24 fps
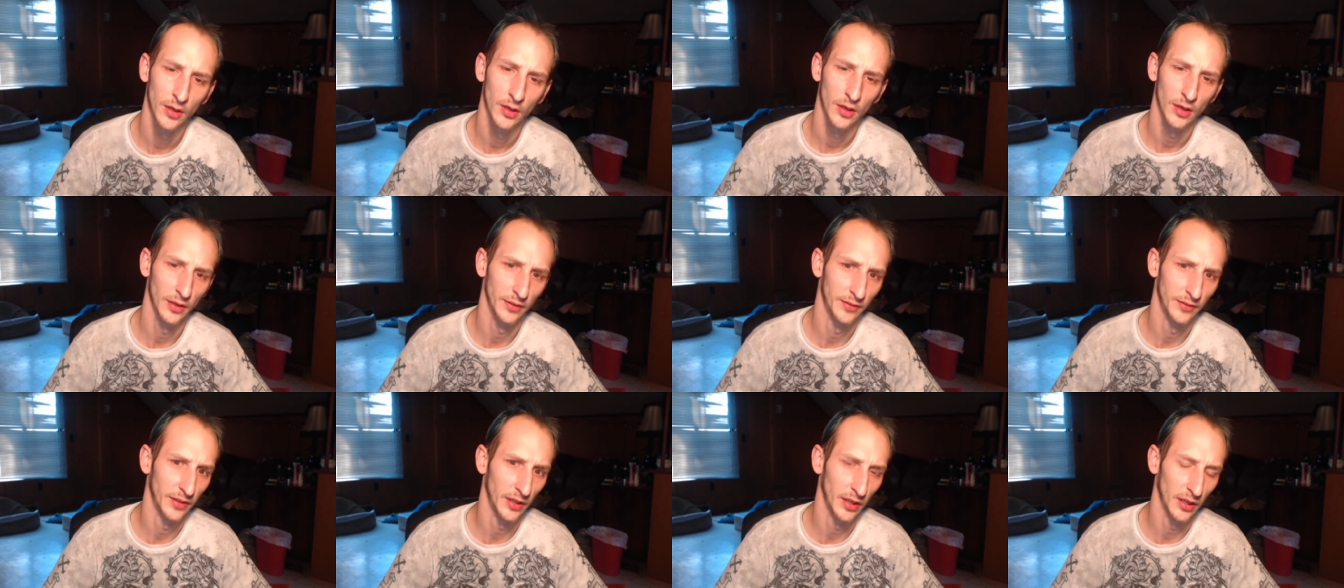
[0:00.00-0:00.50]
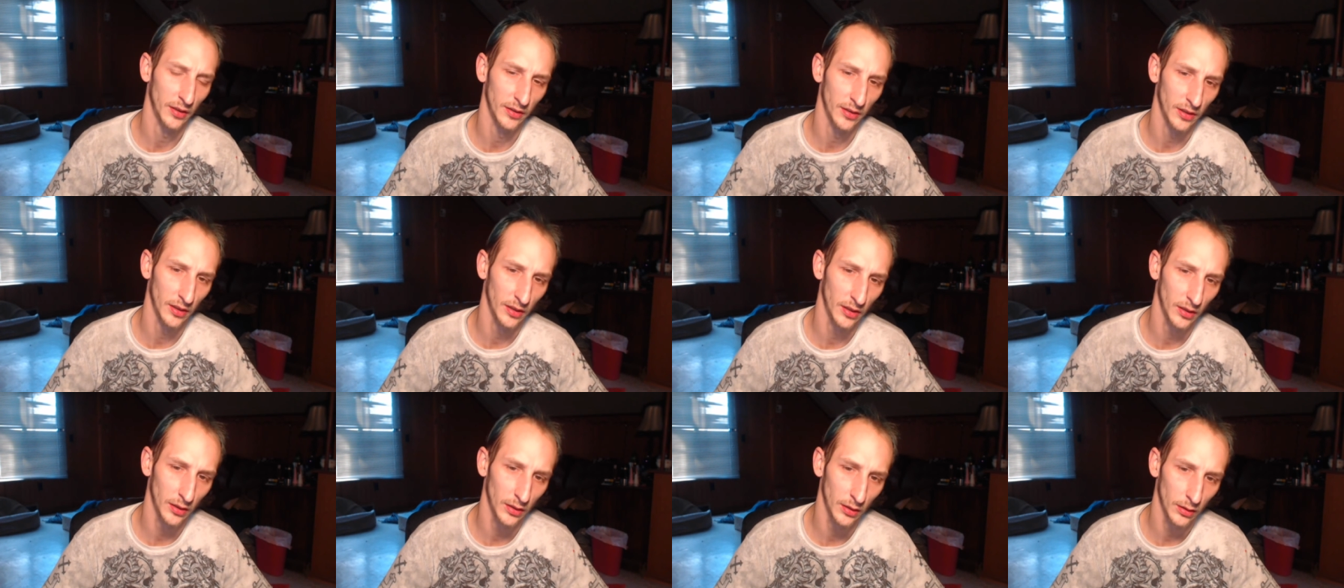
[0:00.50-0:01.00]

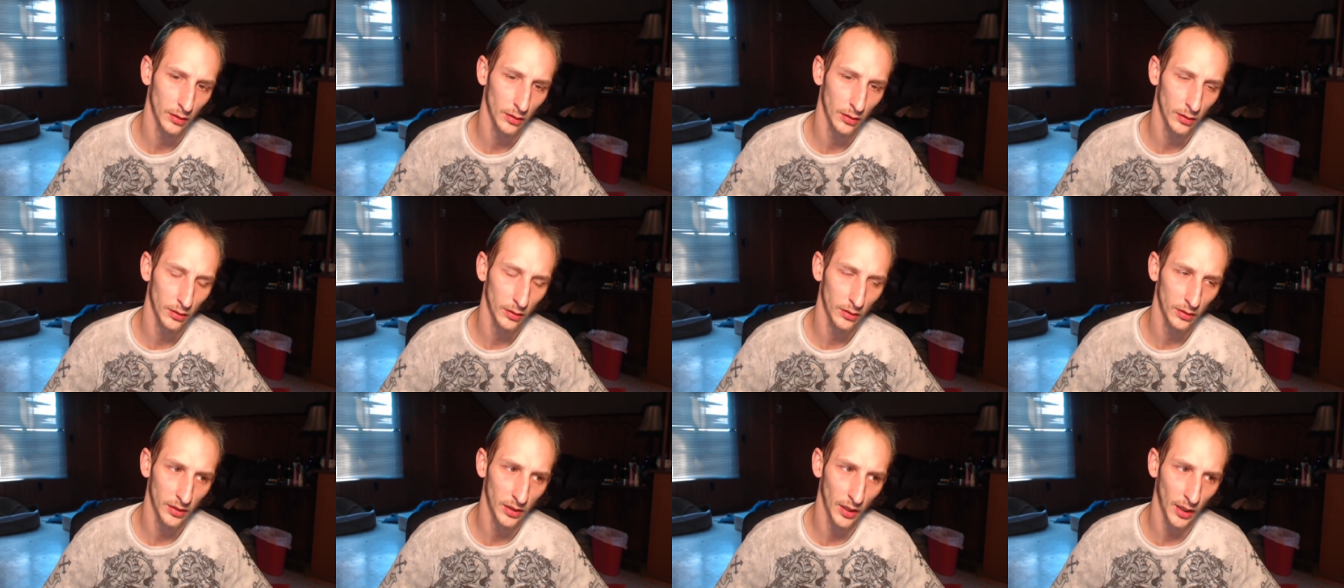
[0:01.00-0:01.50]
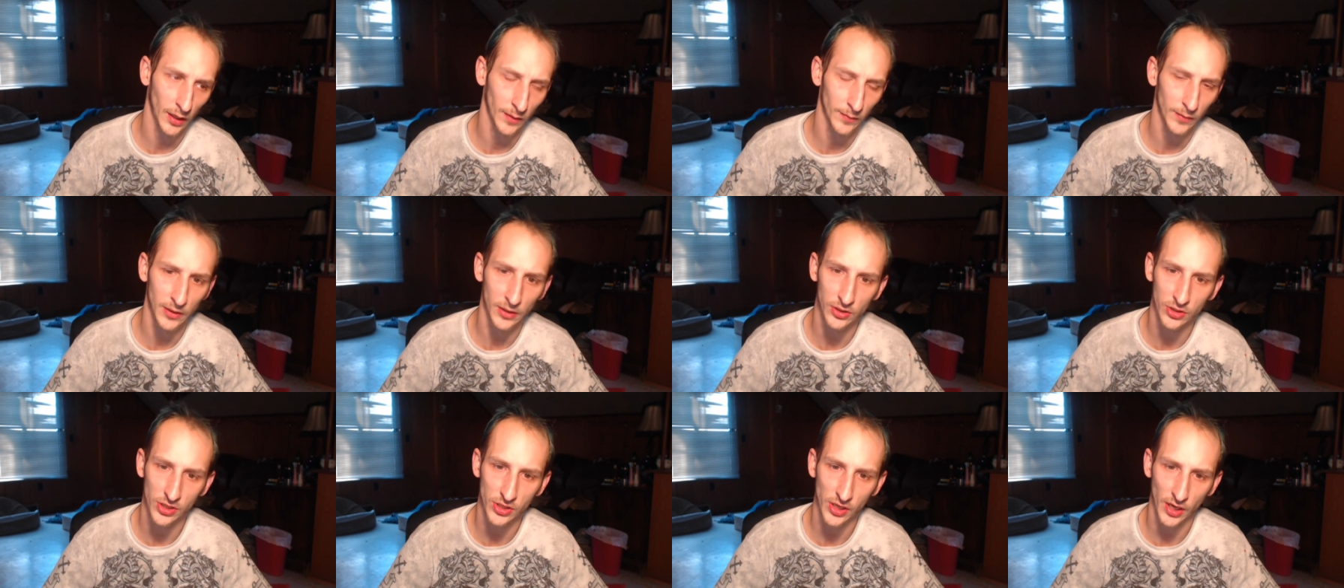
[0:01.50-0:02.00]
D&D
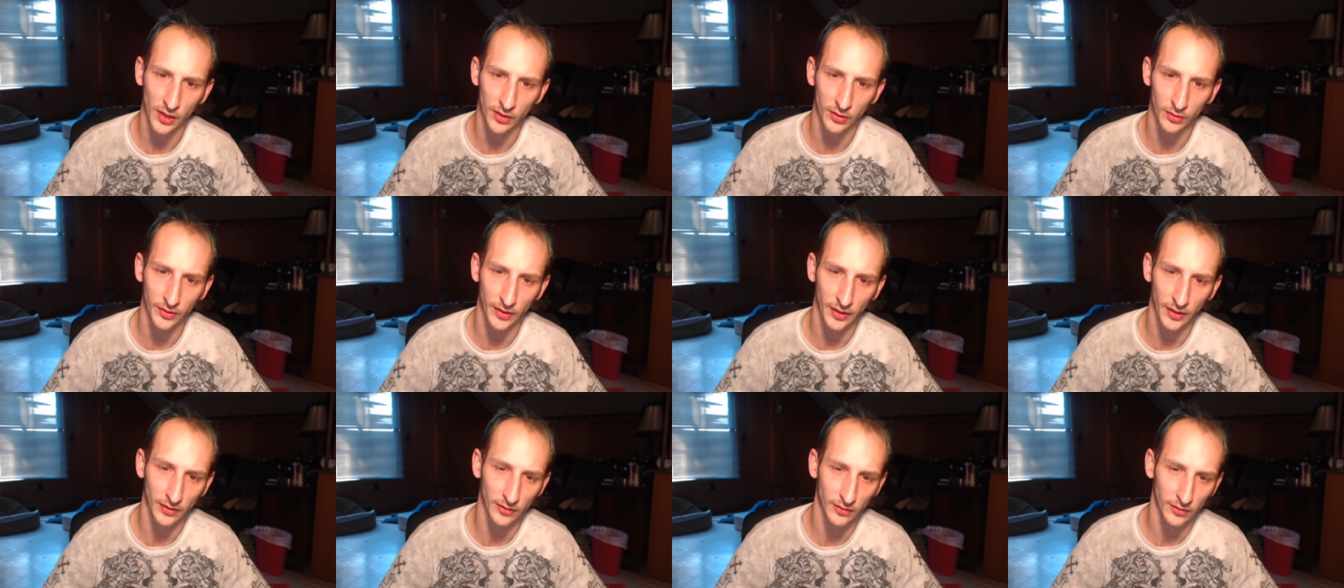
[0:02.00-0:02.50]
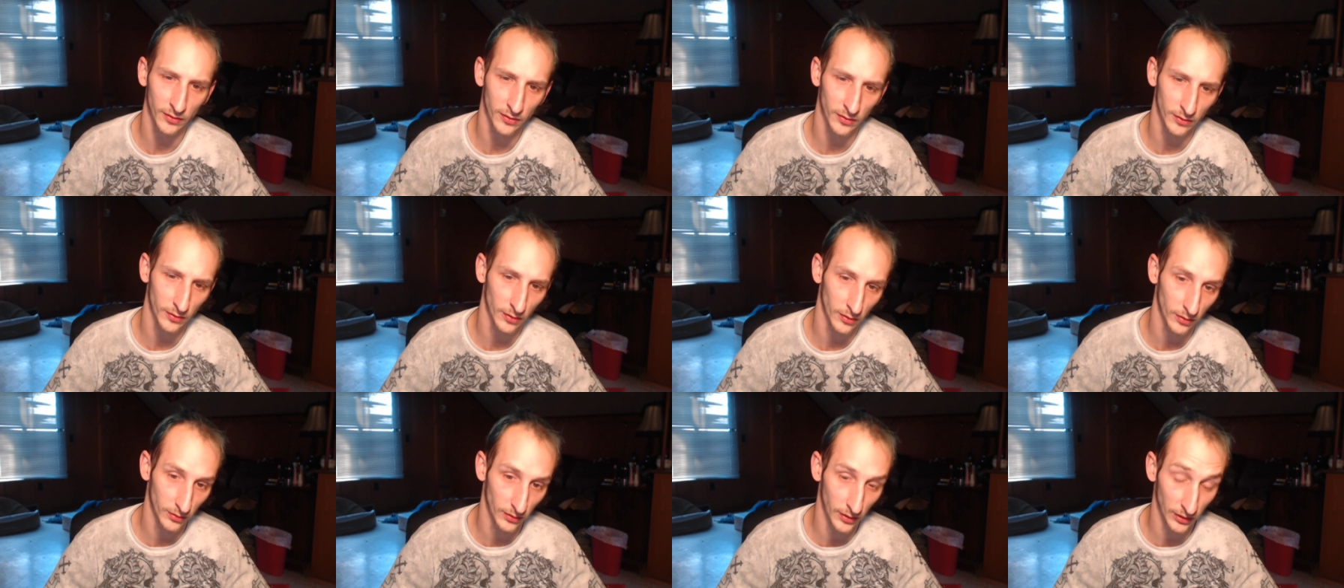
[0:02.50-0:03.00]
gaming channel
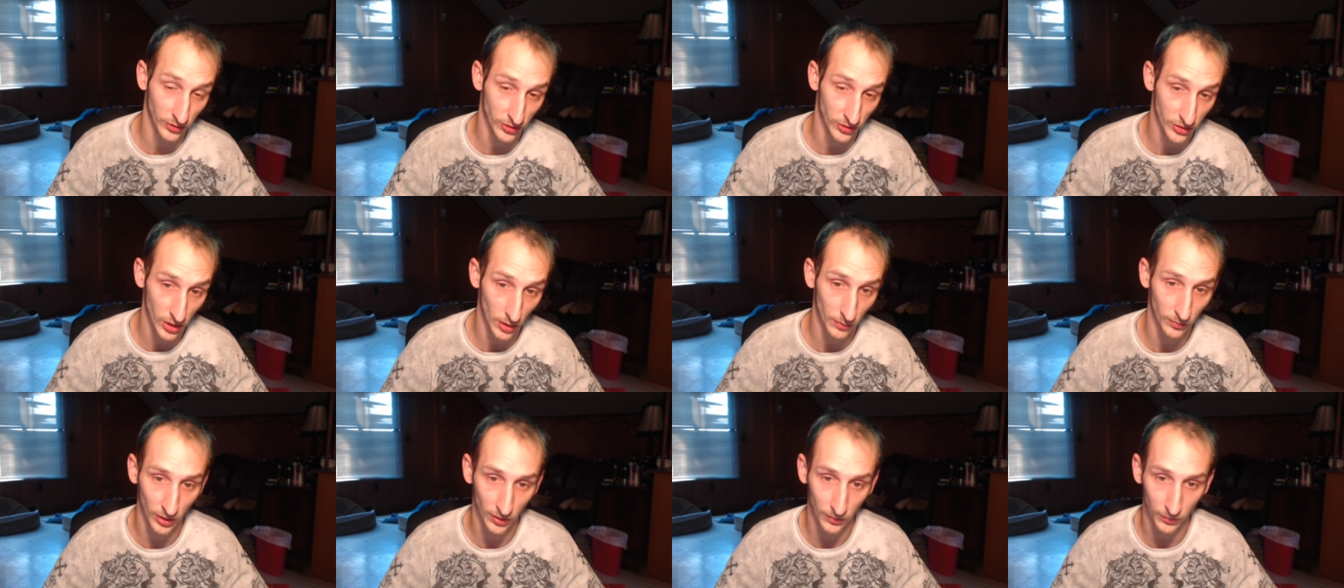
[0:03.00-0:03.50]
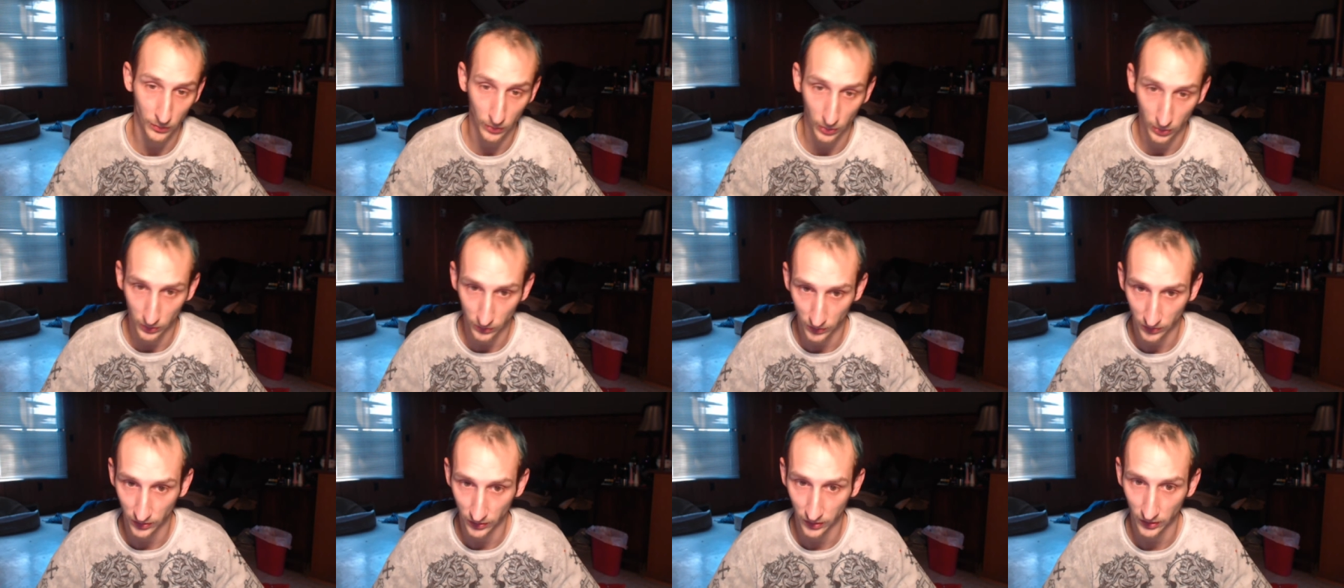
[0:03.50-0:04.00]
that's that's jumped on
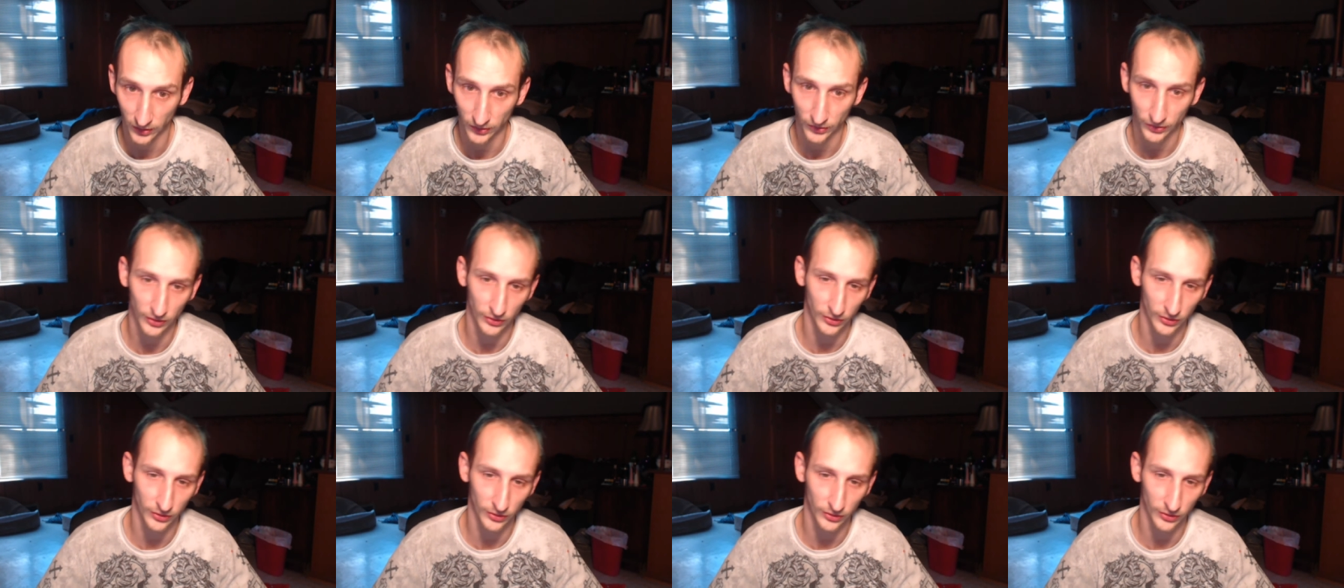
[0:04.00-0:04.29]
board with this.